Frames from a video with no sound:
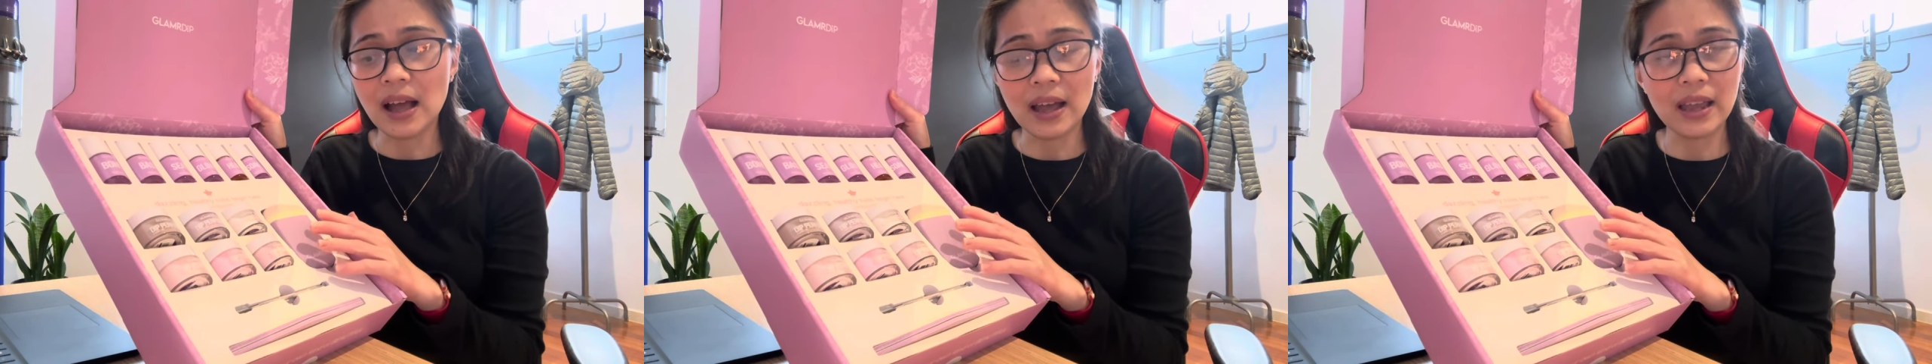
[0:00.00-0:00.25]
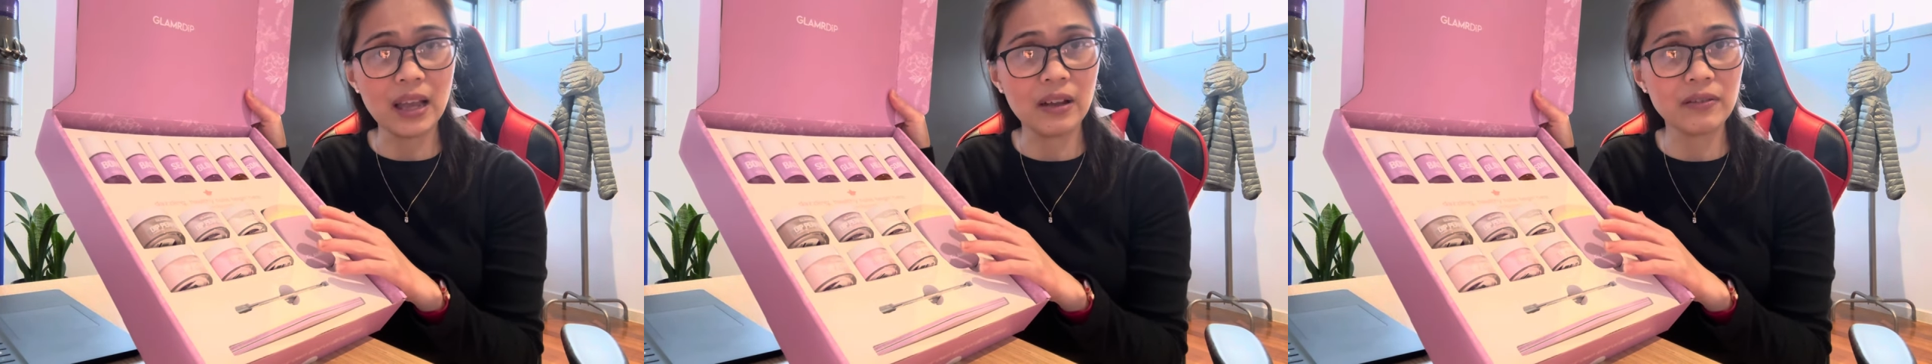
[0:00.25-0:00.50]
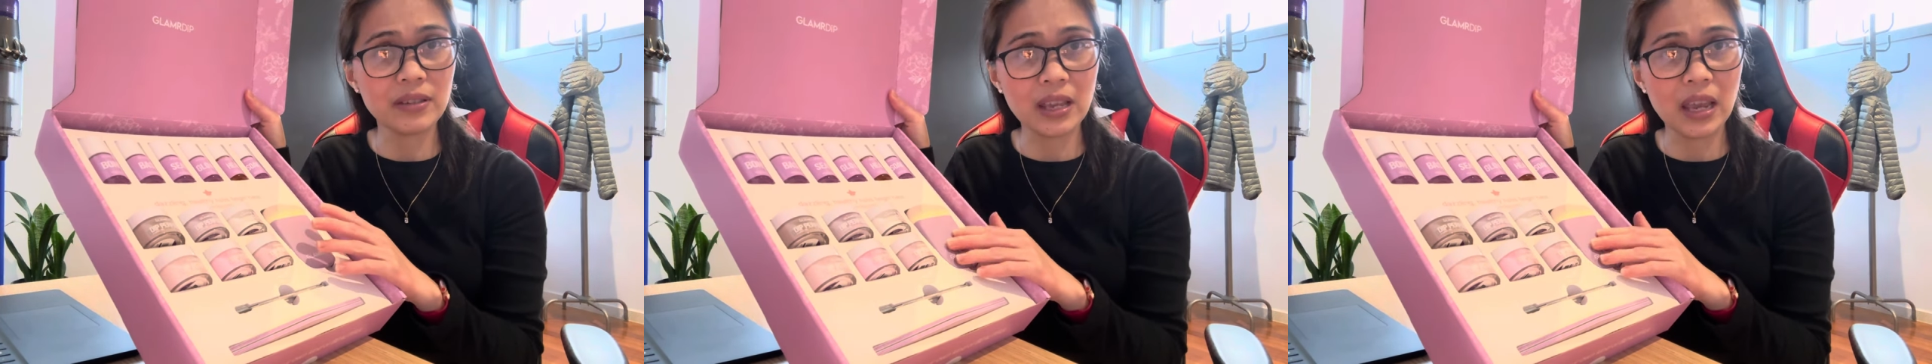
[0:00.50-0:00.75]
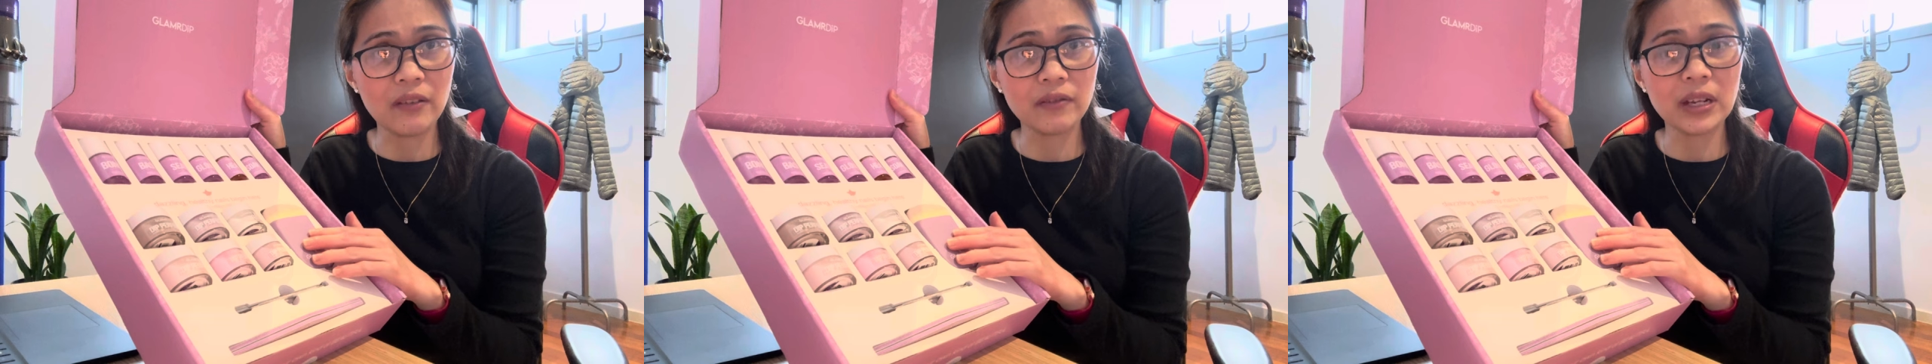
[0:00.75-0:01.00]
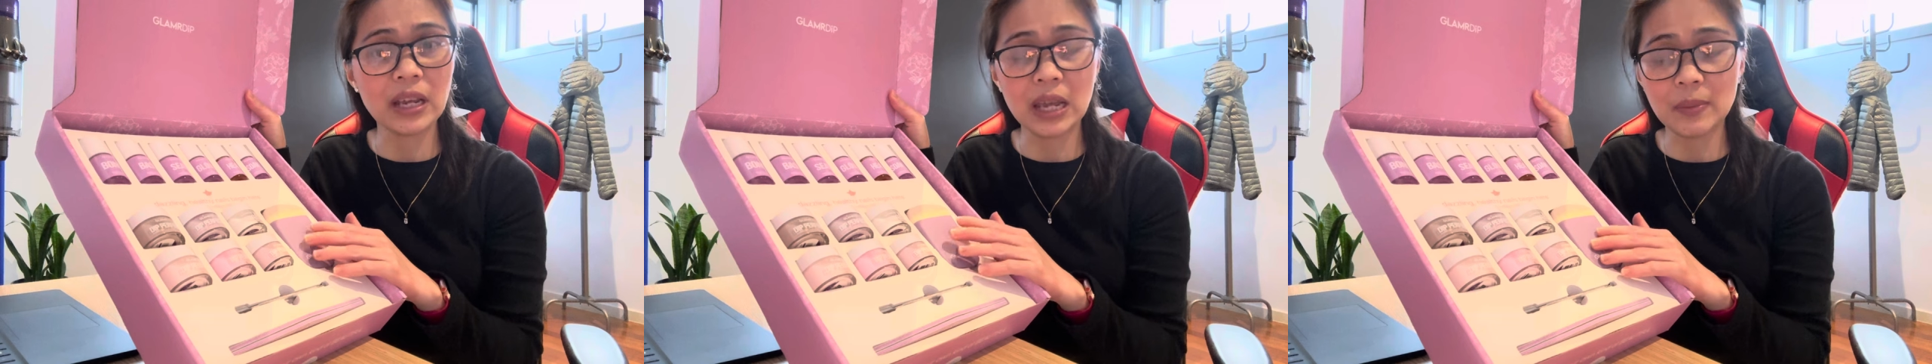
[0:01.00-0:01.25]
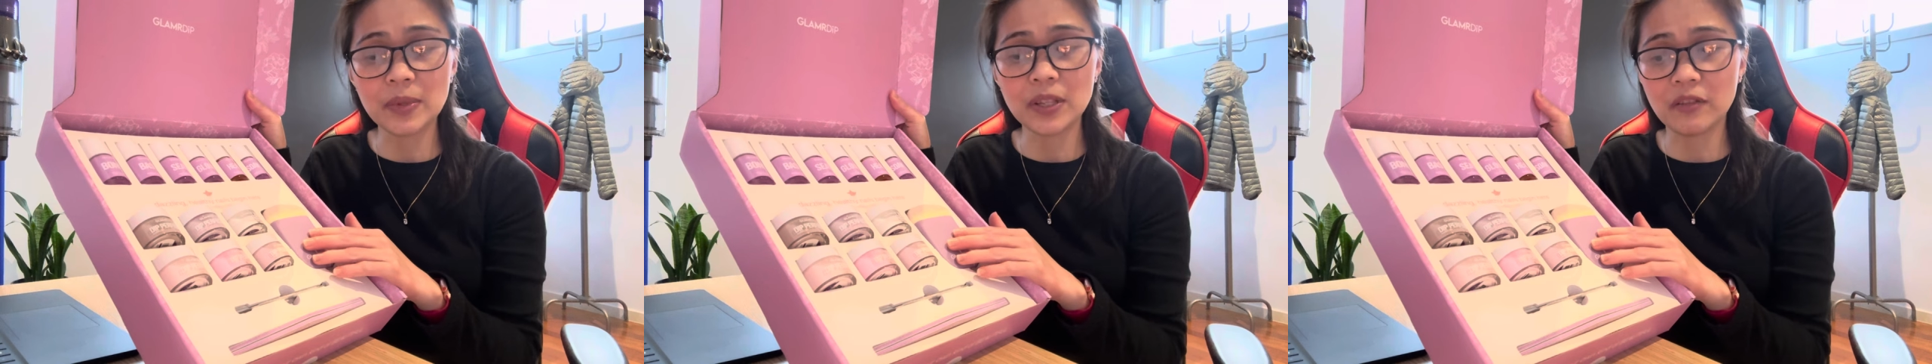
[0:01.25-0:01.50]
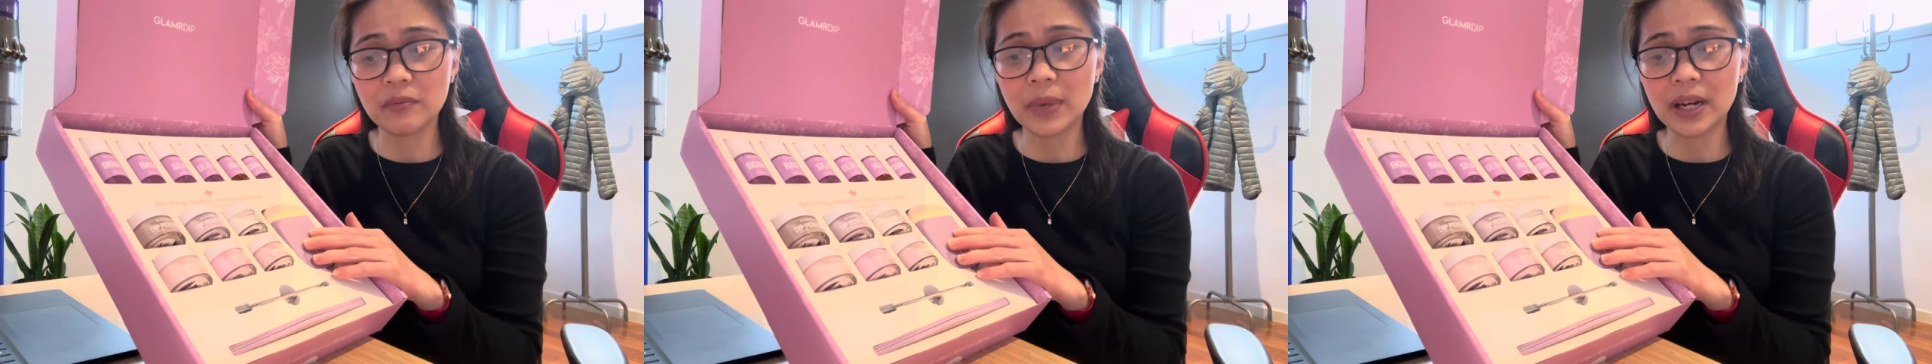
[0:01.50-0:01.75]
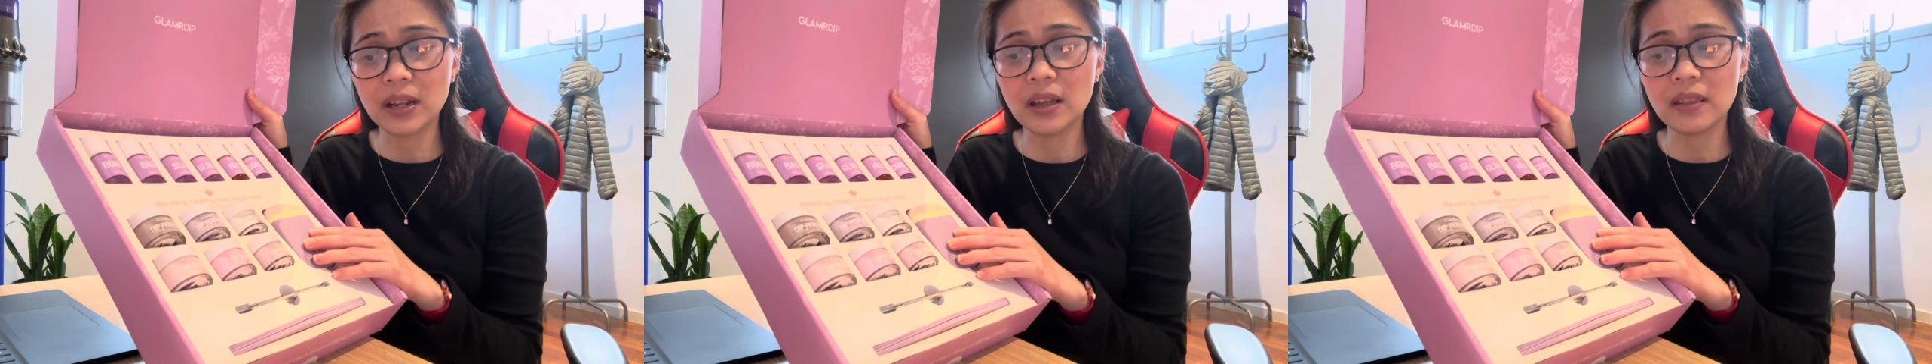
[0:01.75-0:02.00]
I have saved heaps of
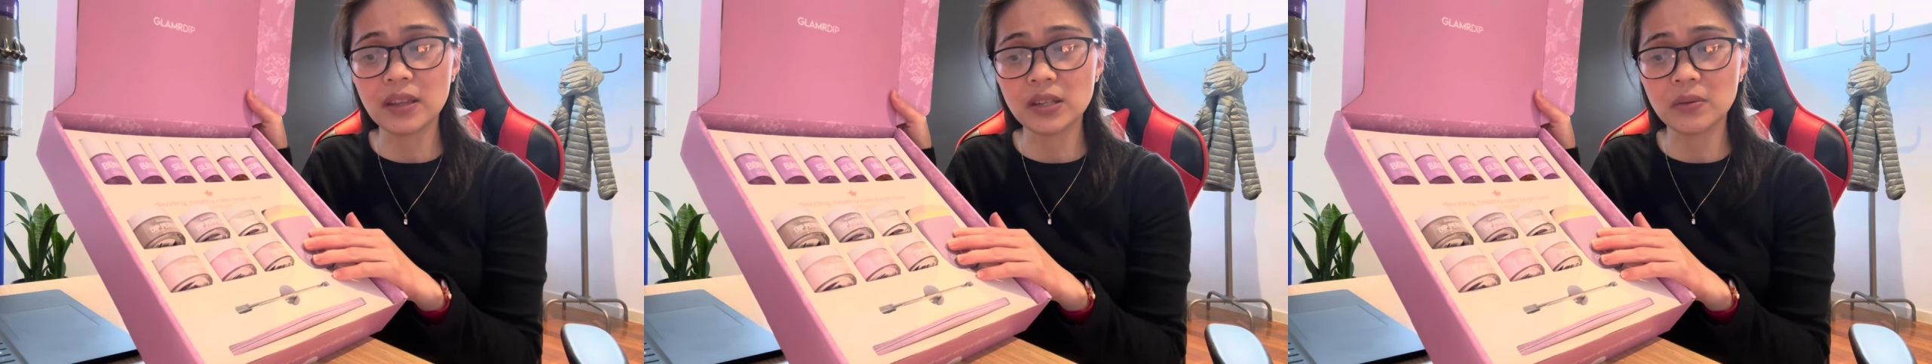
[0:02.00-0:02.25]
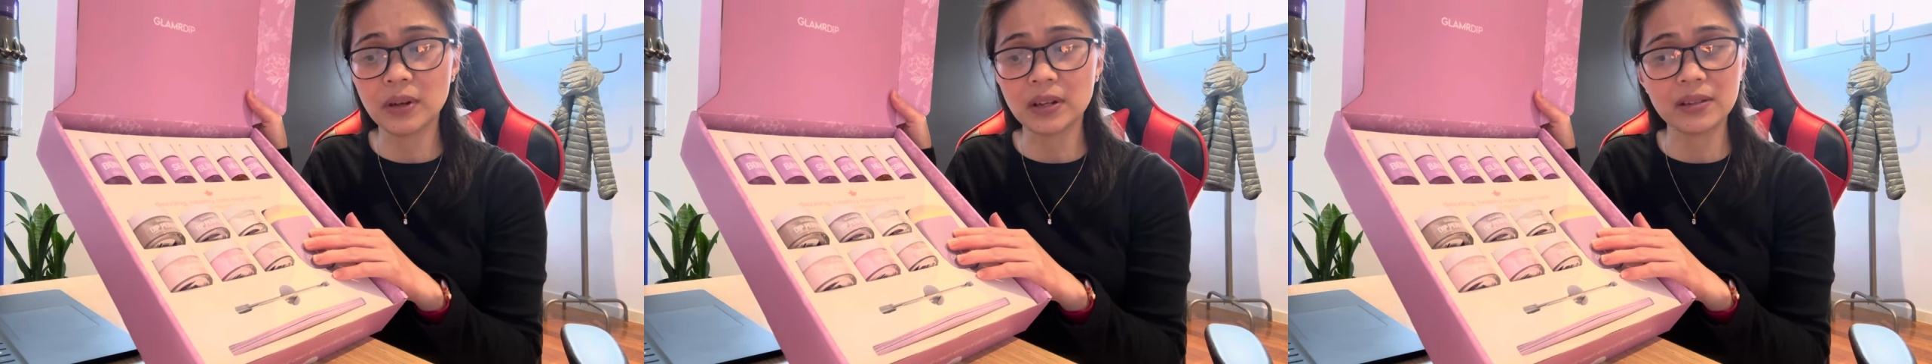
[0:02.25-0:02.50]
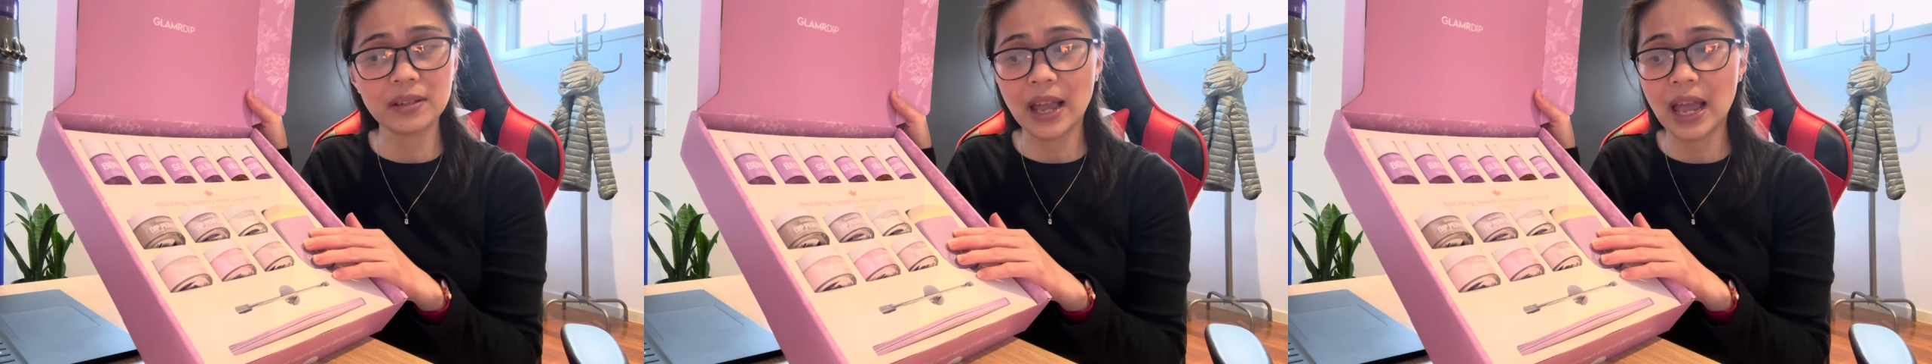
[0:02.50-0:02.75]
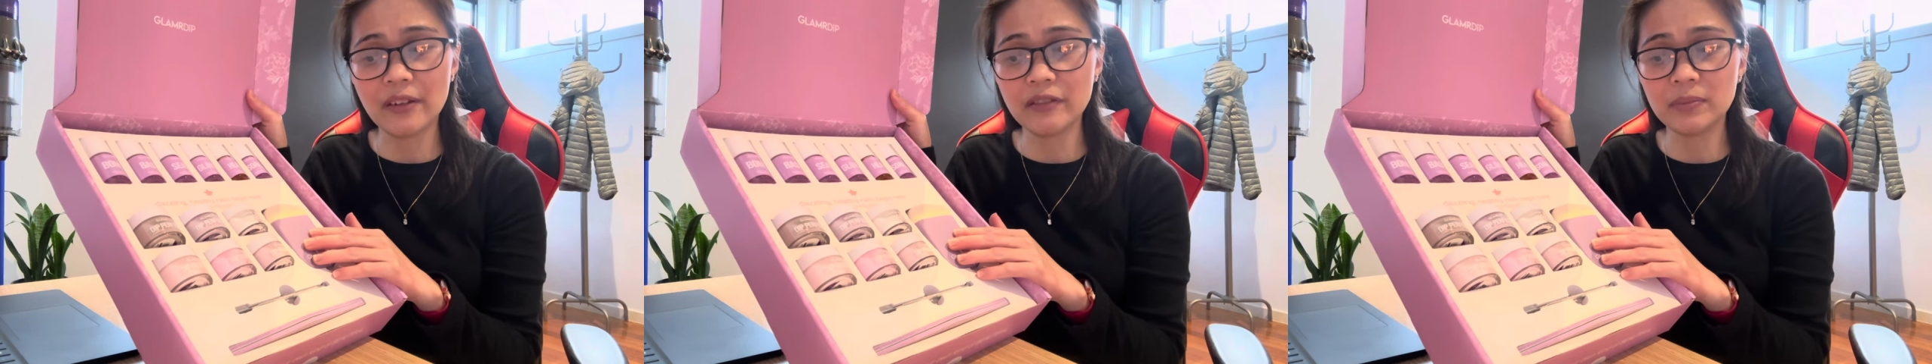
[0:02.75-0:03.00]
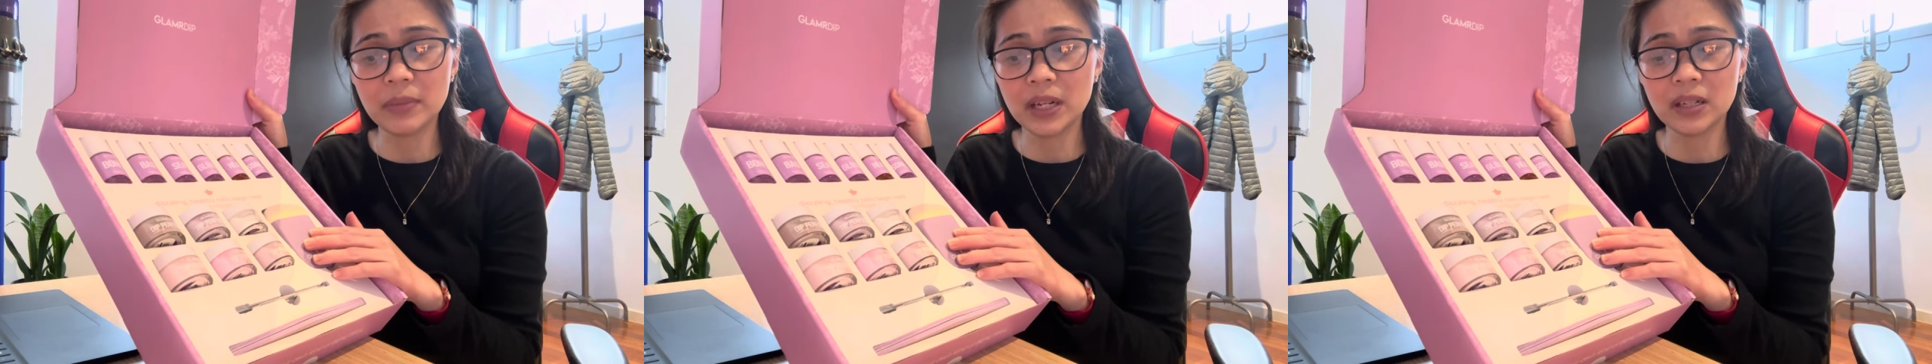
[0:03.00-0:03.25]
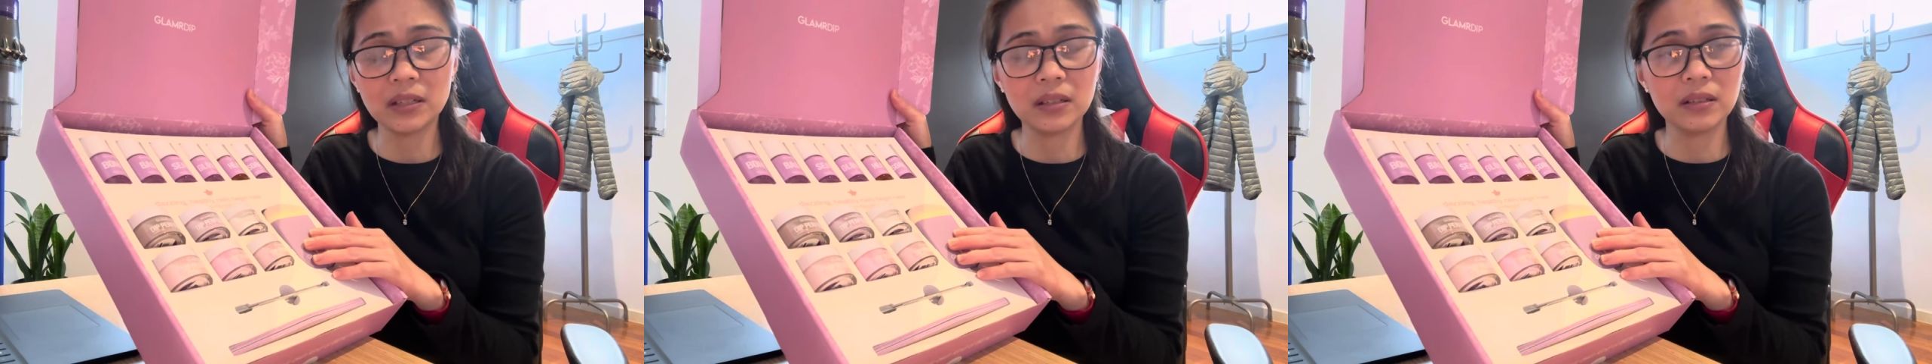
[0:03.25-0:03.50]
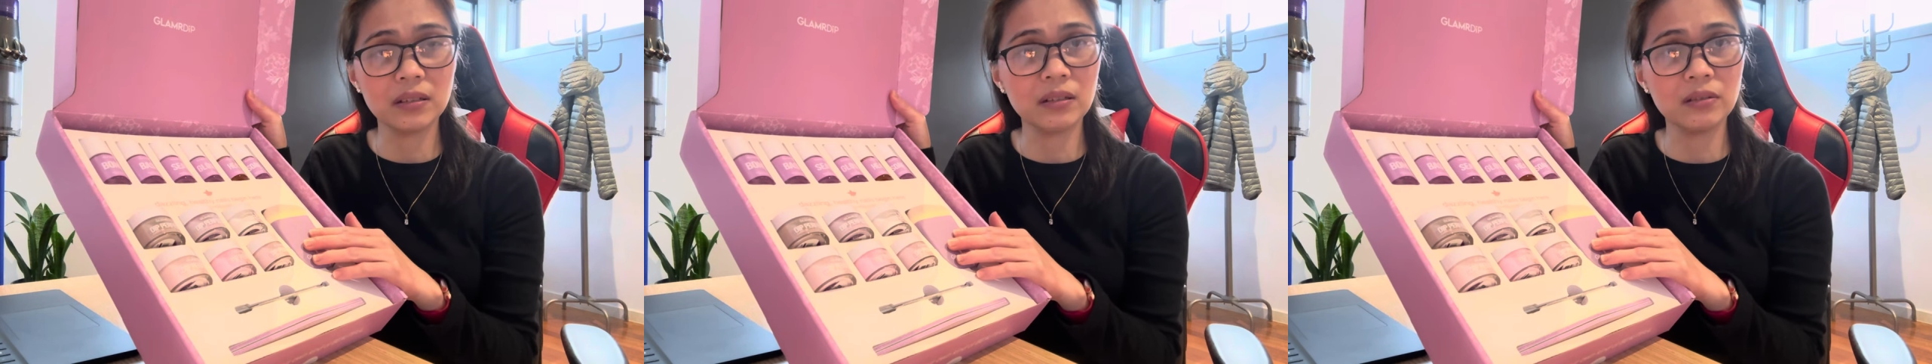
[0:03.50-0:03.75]
money on this one because I haven't been